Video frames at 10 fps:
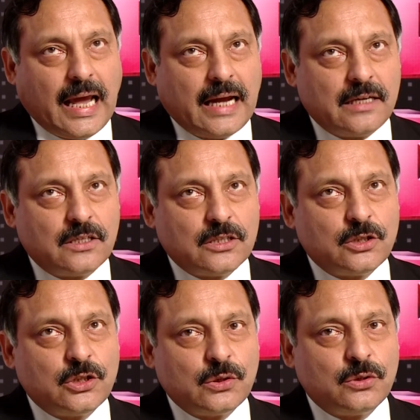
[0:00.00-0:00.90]
And
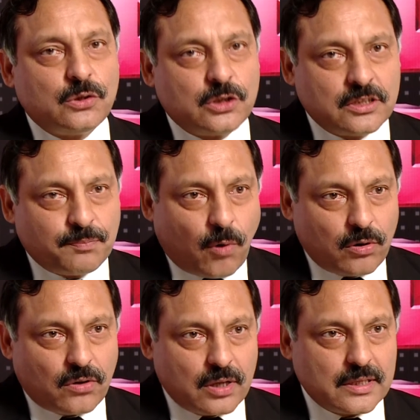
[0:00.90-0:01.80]
so to
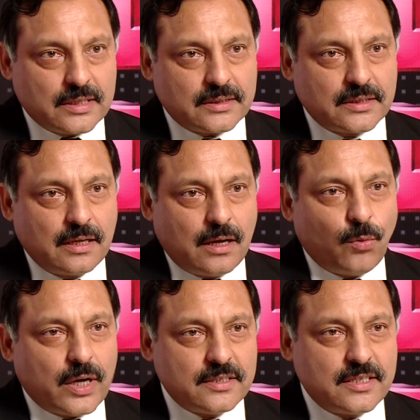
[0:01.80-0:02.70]
support all this,
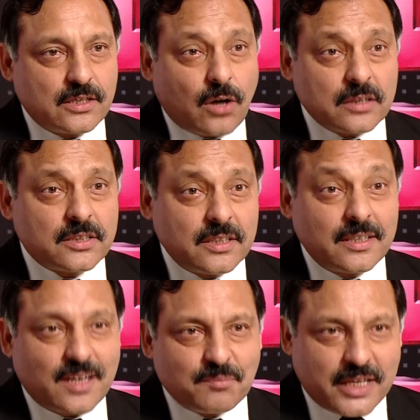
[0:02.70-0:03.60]
one is the
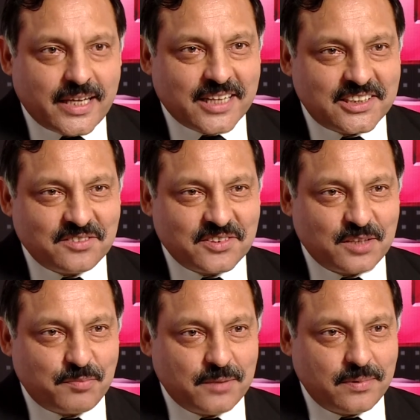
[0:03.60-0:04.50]
constant communication with
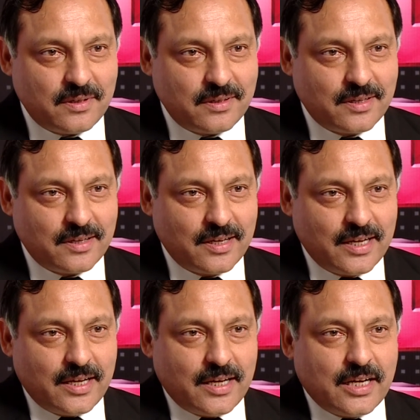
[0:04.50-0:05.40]
the people,
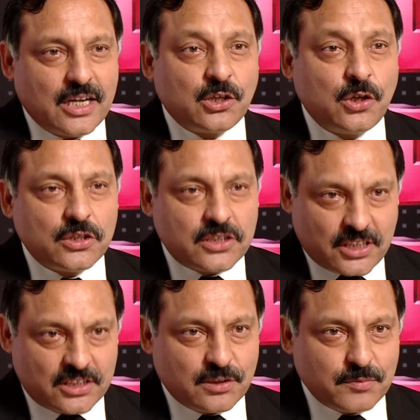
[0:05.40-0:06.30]
a good
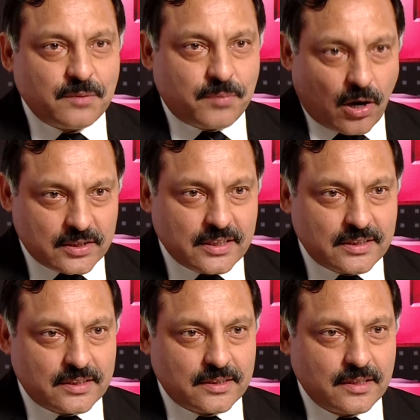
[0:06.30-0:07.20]
system and
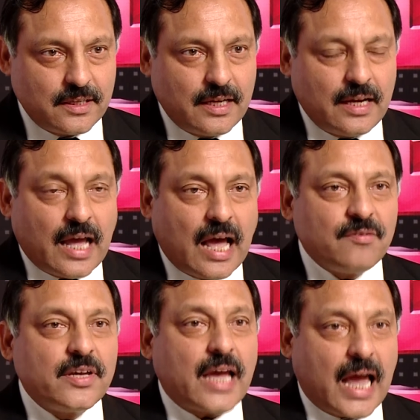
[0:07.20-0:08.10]
process,
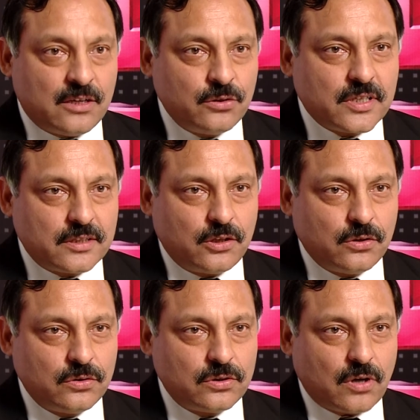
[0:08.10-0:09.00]
having adequate
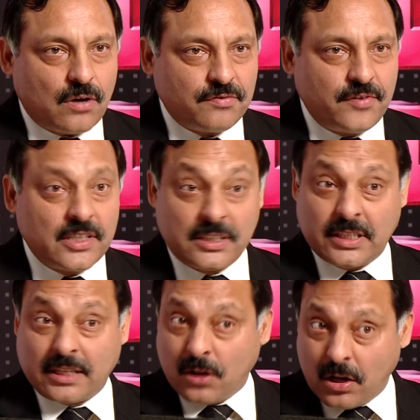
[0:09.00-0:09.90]
use of various
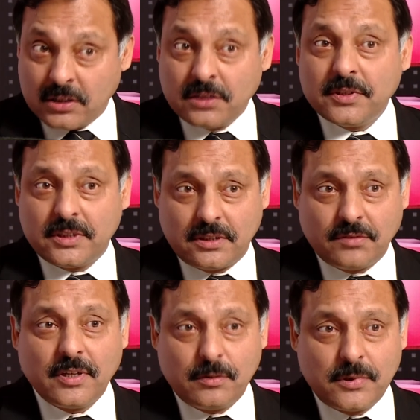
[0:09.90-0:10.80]
technology which is
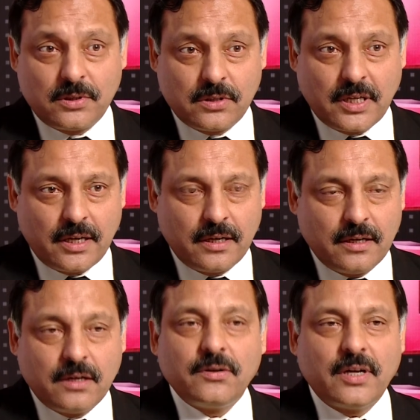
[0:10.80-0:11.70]
available today
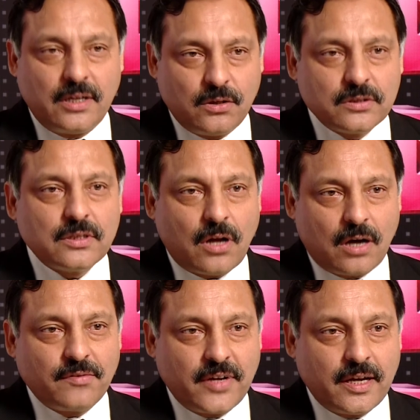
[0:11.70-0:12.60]
really goes a
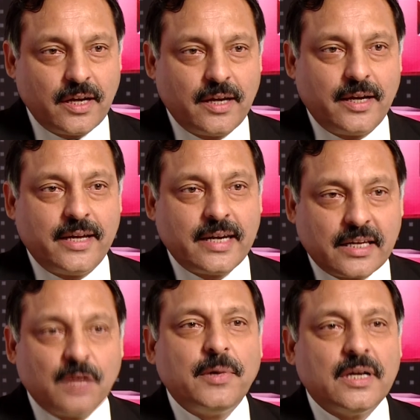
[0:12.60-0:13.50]
long way in
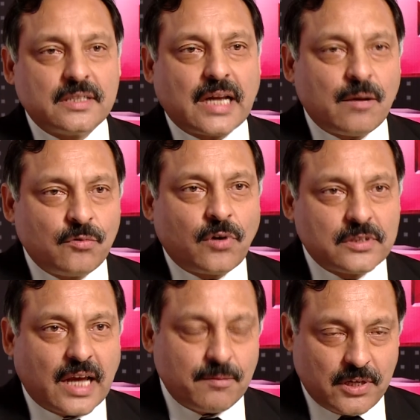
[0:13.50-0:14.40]
keeping a tab of
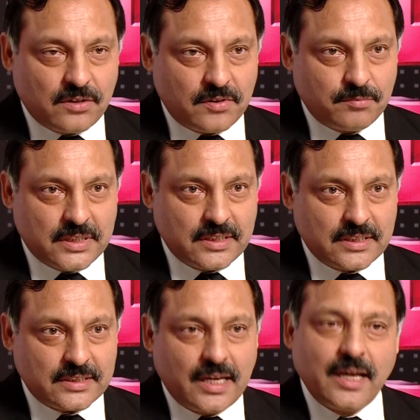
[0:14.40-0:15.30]
what's happening of the
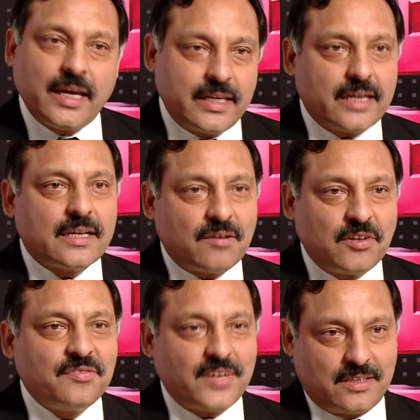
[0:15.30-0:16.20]
business and yet
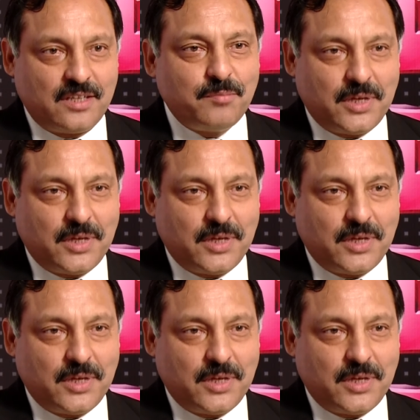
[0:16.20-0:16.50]
having faith in